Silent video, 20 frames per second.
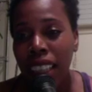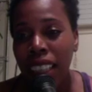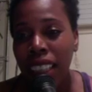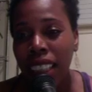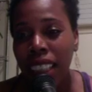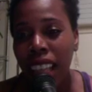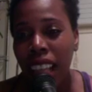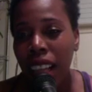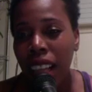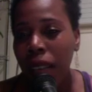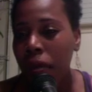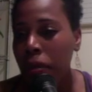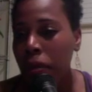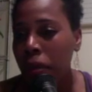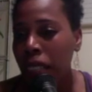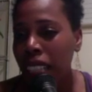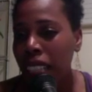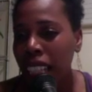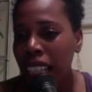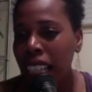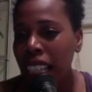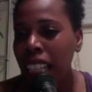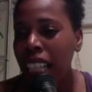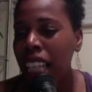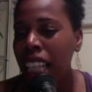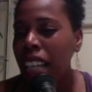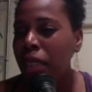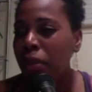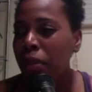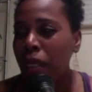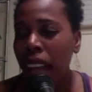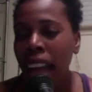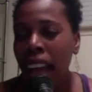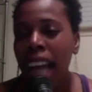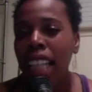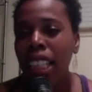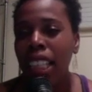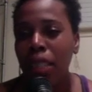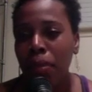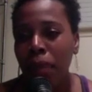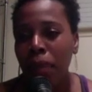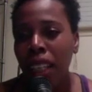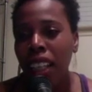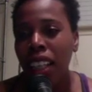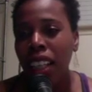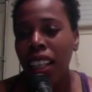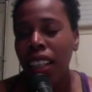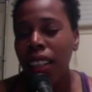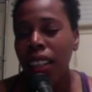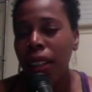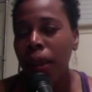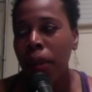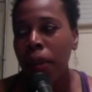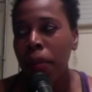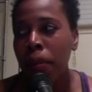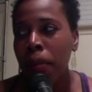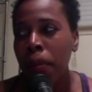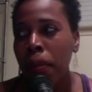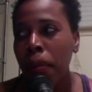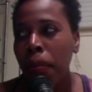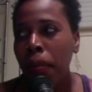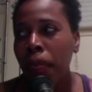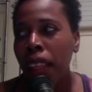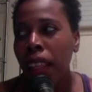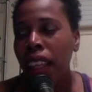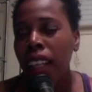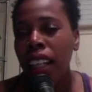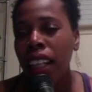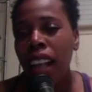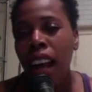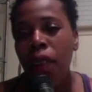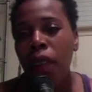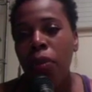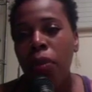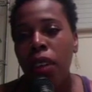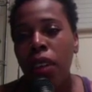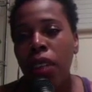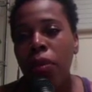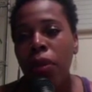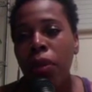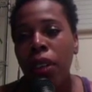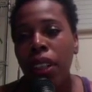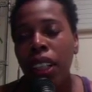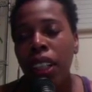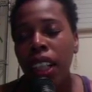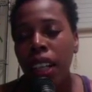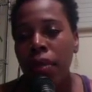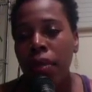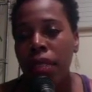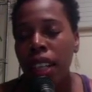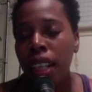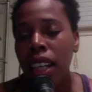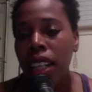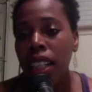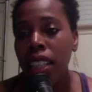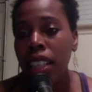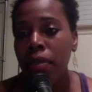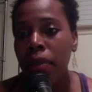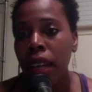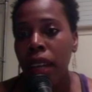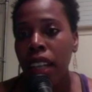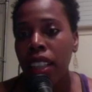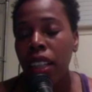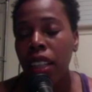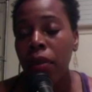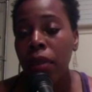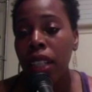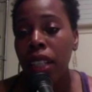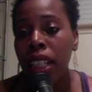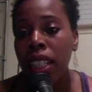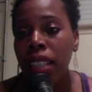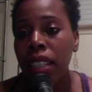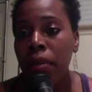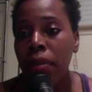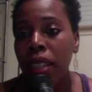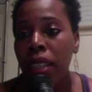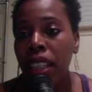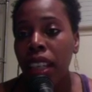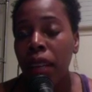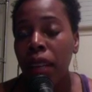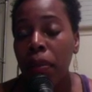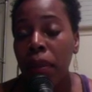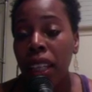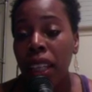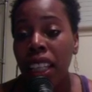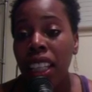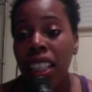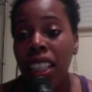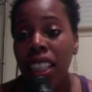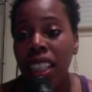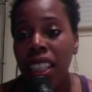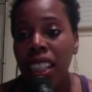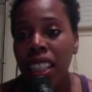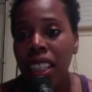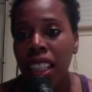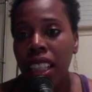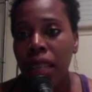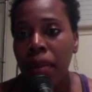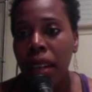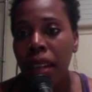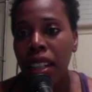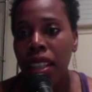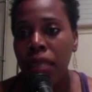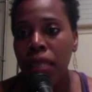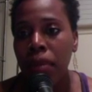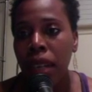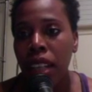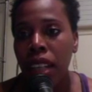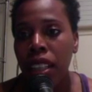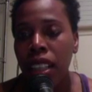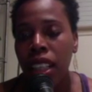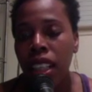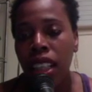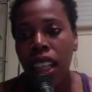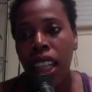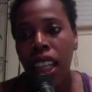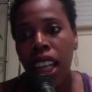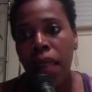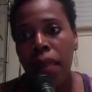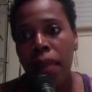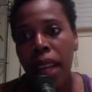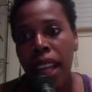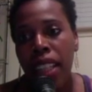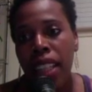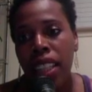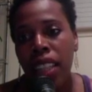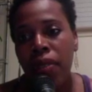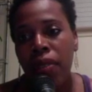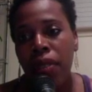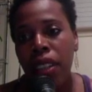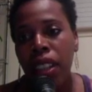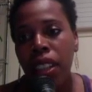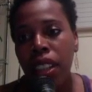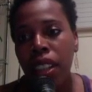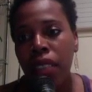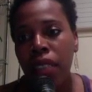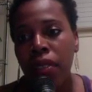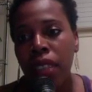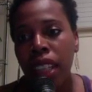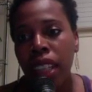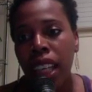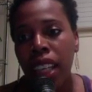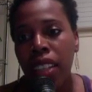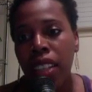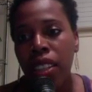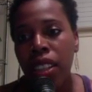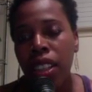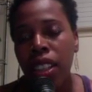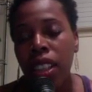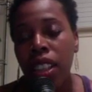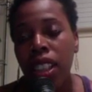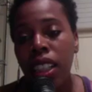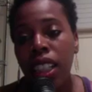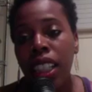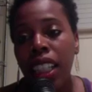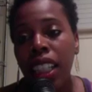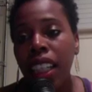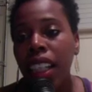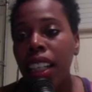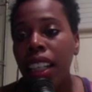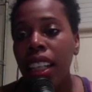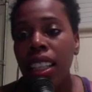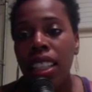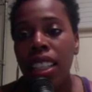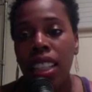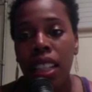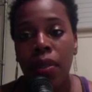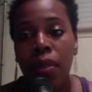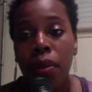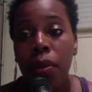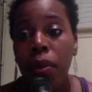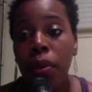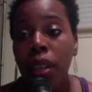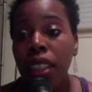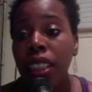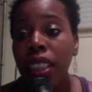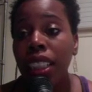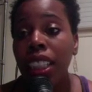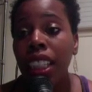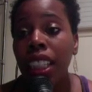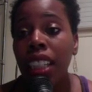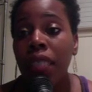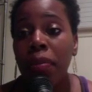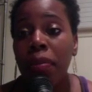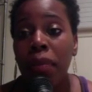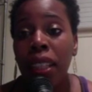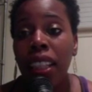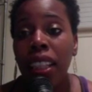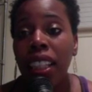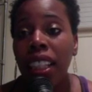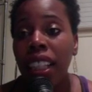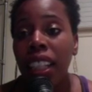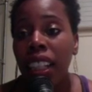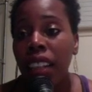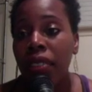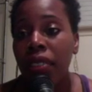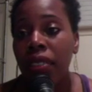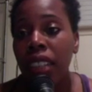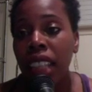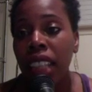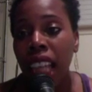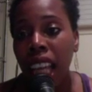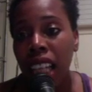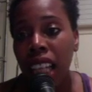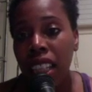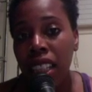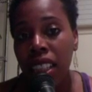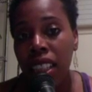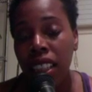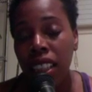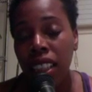Like, when I speak, not one word comes out of his mouth. And when his opinion does come out of his mouth, and I'm asking for clarification, he doesn't even want to give me the clarification.